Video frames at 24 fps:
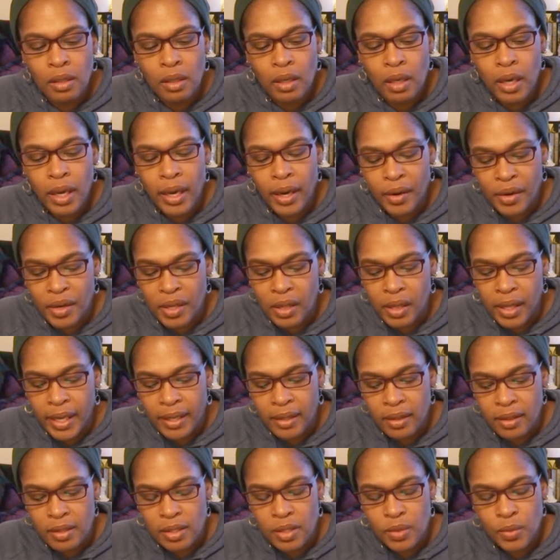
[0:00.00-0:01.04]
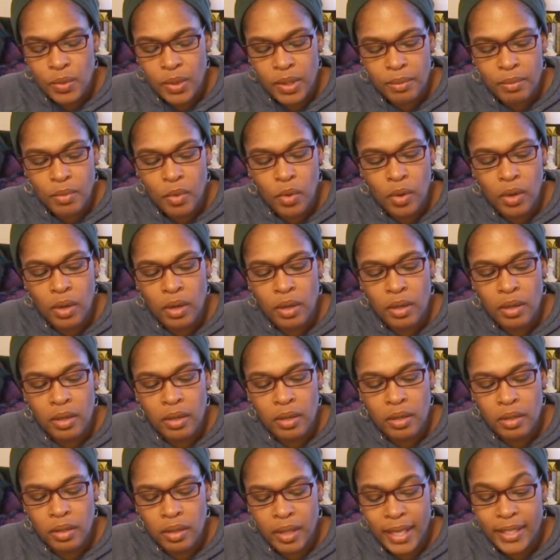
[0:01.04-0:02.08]
I already like this one more.
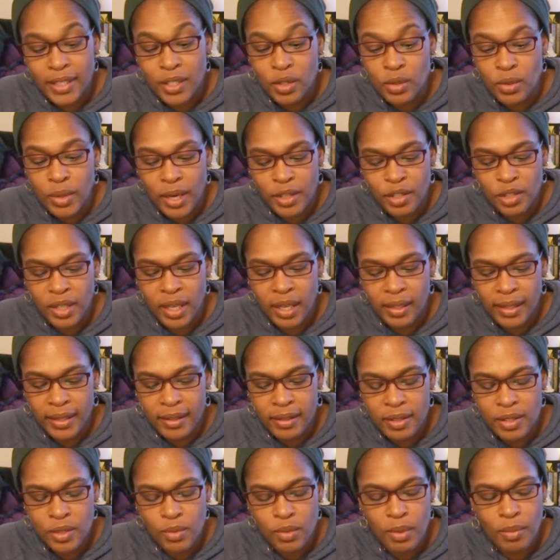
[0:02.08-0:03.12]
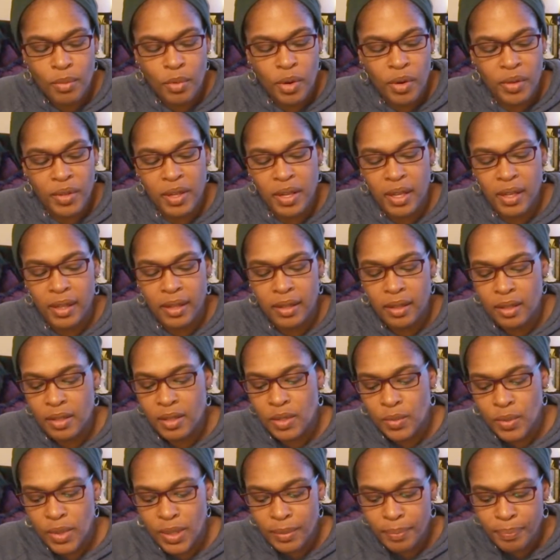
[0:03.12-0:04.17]
I like this one more than I like
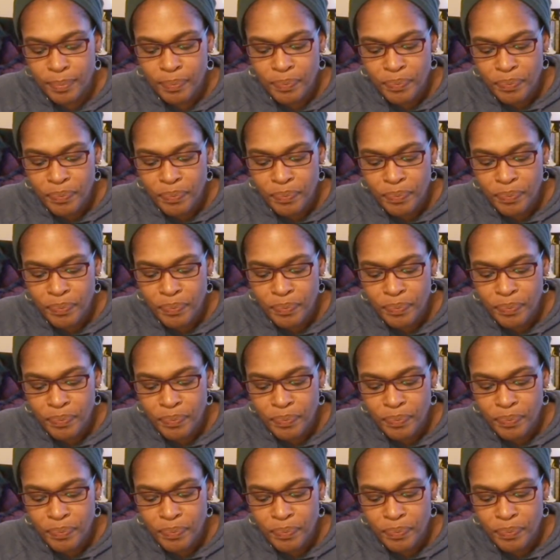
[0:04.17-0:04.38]
this one.